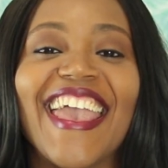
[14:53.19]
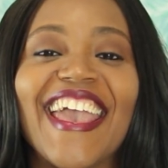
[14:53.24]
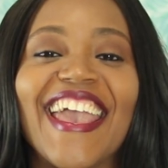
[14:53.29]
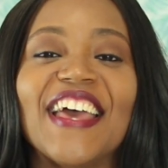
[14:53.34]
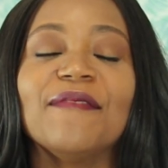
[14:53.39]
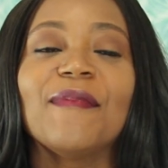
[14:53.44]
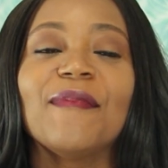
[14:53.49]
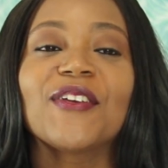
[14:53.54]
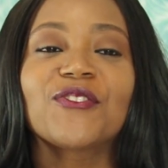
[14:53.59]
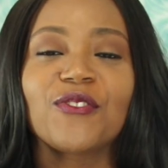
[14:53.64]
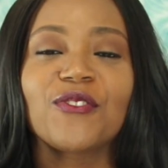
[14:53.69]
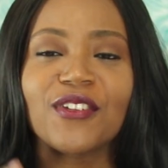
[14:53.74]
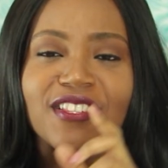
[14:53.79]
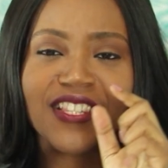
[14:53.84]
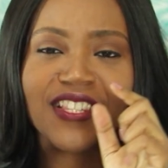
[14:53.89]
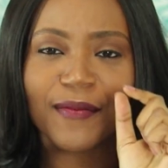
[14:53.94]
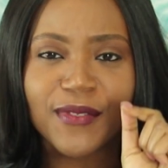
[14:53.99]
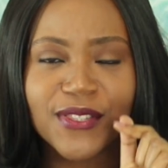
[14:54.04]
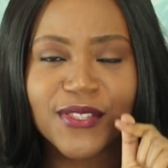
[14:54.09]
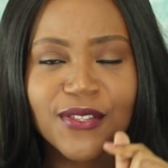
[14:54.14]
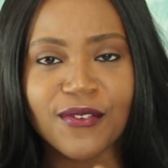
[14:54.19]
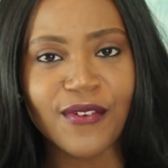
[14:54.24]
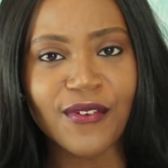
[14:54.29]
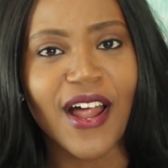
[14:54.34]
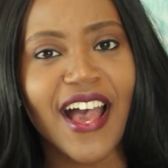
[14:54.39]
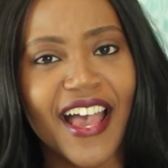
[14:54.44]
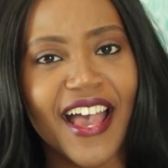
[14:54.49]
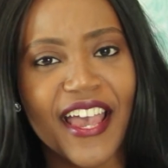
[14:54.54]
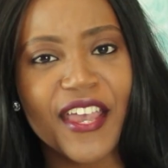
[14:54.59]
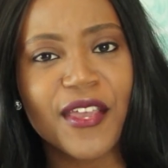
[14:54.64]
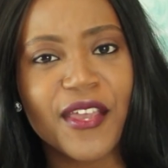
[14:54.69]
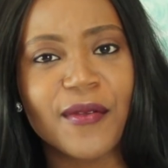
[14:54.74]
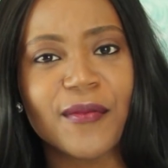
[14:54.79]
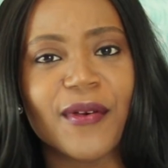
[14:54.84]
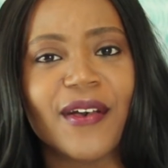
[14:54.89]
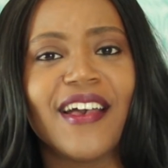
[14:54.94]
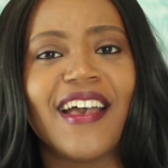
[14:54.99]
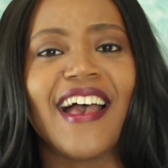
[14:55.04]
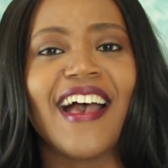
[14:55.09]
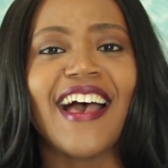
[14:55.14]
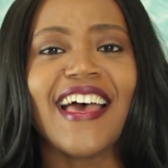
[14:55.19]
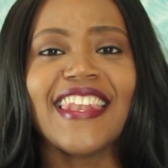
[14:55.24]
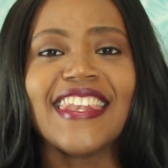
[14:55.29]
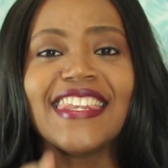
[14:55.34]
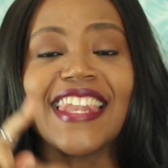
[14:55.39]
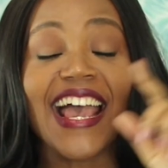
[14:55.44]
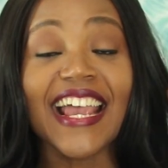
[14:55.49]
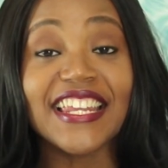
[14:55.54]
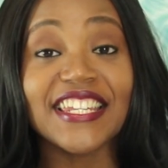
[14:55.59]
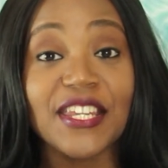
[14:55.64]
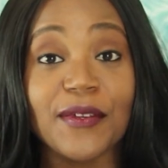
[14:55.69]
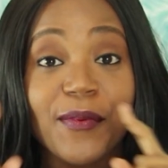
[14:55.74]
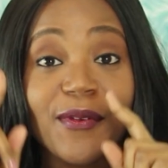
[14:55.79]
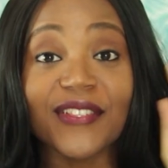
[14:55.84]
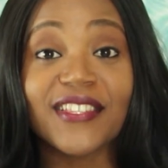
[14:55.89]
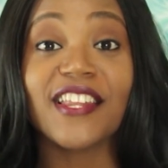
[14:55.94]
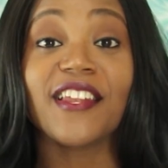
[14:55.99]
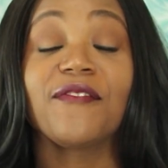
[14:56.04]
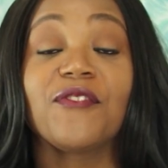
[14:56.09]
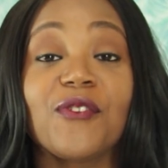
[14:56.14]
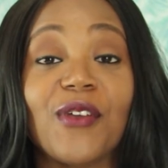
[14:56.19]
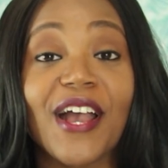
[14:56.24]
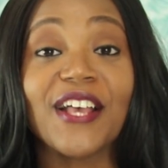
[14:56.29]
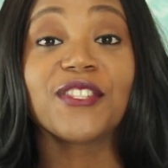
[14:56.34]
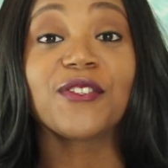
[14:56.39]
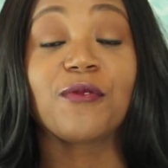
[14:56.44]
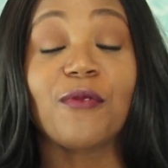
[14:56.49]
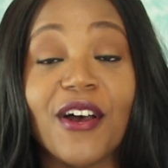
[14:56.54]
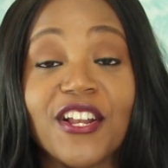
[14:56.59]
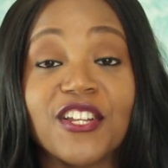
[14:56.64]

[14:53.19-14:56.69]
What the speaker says: And make sure to subscribe. 90% of you guys who